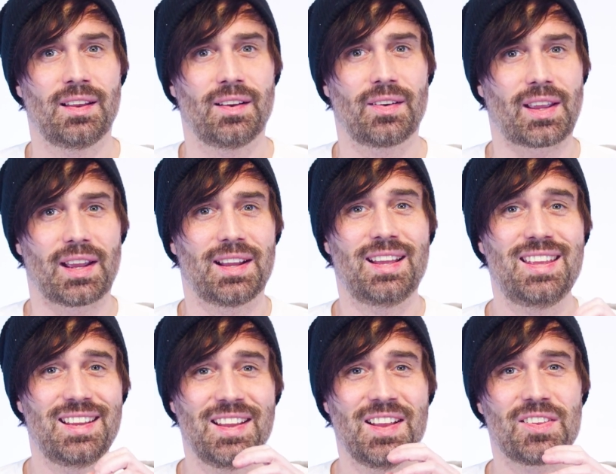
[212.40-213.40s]
Okay,
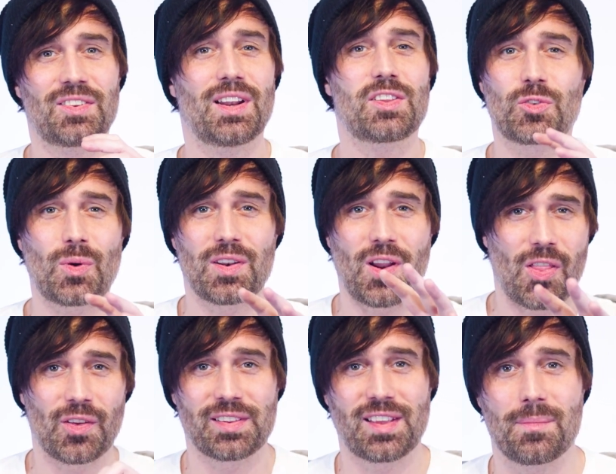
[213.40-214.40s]
so let's try
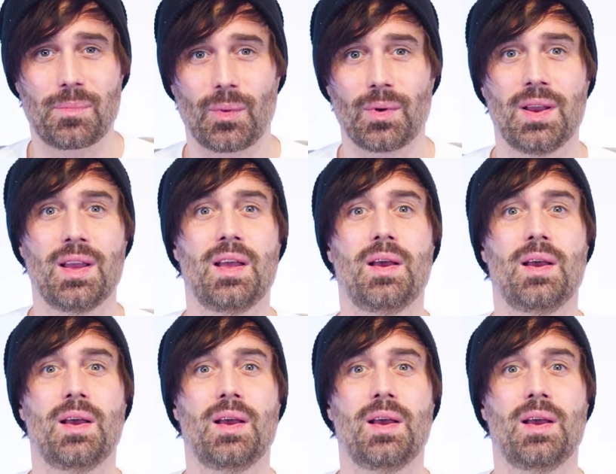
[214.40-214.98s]
another example.